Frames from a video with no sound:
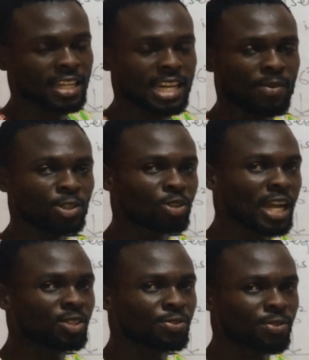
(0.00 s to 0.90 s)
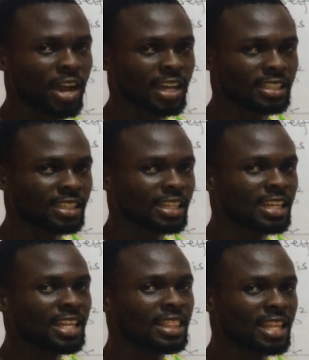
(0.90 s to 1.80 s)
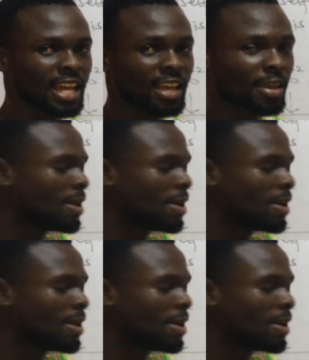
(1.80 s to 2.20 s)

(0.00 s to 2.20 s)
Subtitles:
Then we try to find the